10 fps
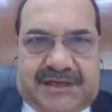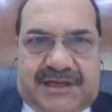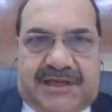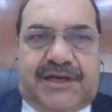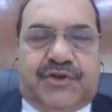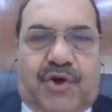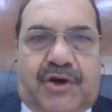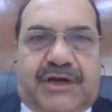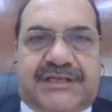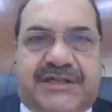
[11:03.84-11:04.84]
the
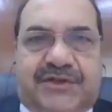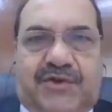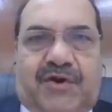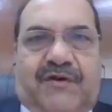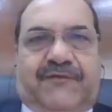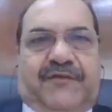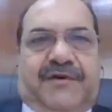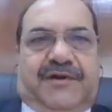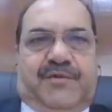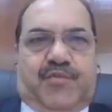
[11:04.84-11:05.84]
inauguration of
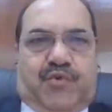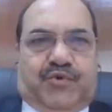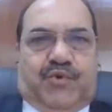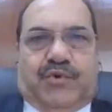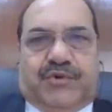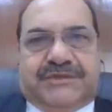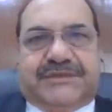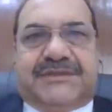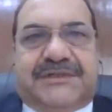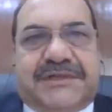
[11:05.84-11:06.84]
moot
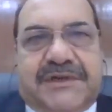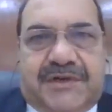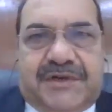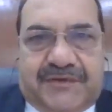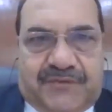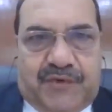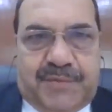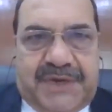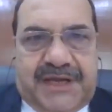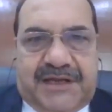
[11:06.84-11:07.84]
courts
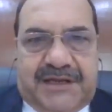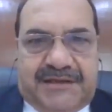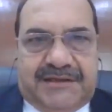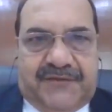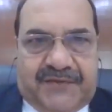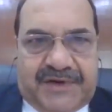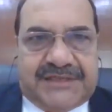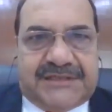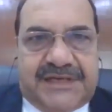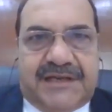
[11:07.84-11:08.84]
would be the
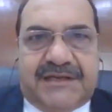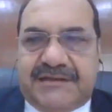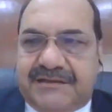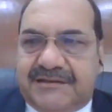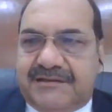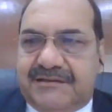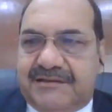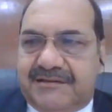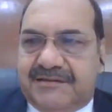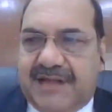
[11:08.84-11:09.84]
first thing
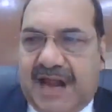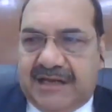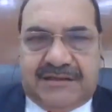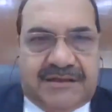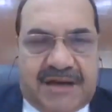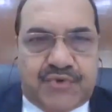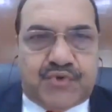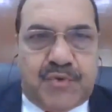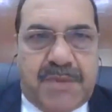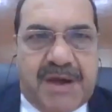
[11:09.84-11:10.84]
that
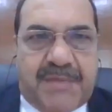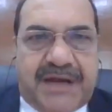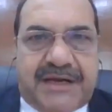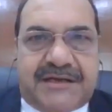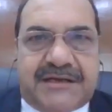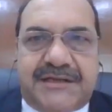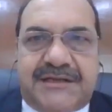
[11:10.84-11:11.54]
comes to my mind